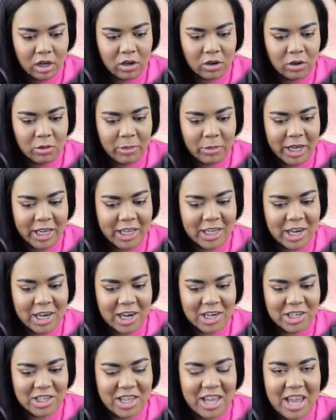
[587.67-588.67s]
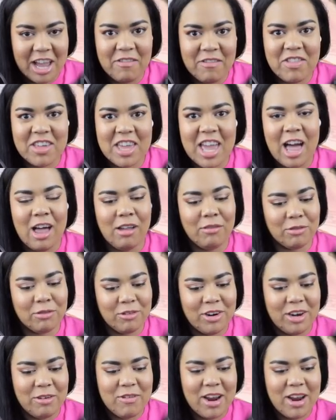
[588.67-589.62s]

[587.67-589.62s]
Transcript: Oh my gosh, they have the cavalry